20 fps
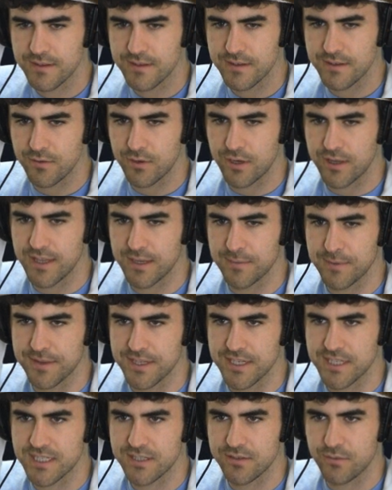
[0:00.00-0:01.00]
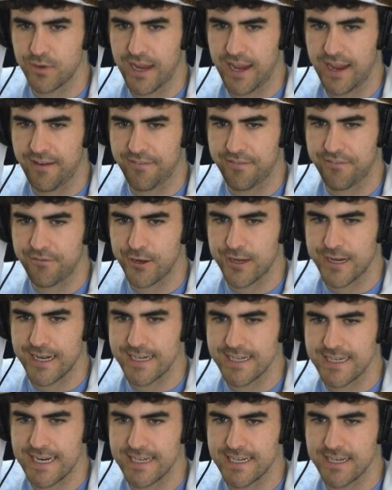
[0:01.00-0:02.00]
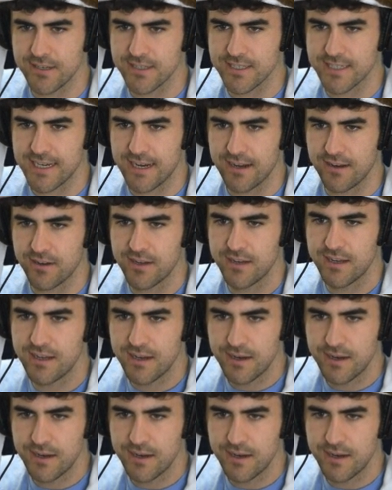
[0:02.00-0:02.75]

Dude, what do you think about this? We have freaking details now.